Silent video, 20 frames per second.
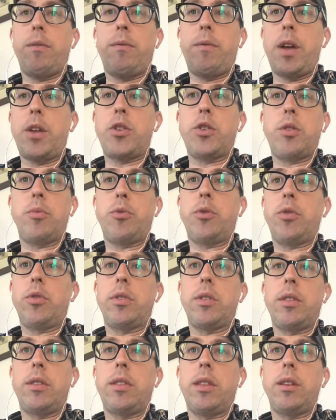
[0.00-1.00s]

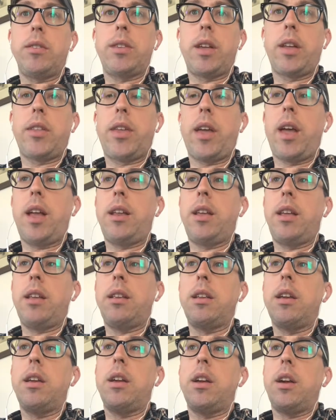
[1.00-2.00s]
vegetables and things like that
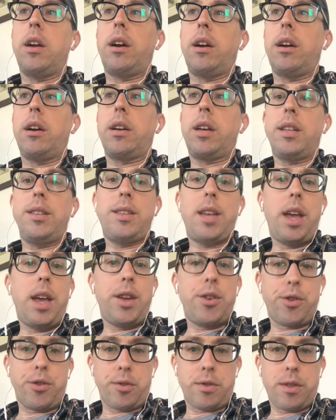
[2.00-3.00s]
in
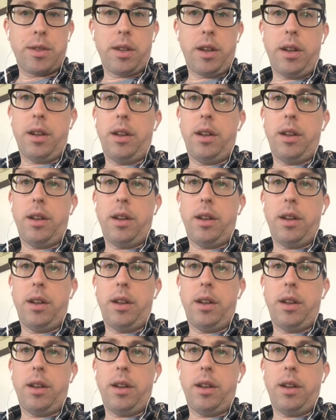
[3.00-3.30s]
containers.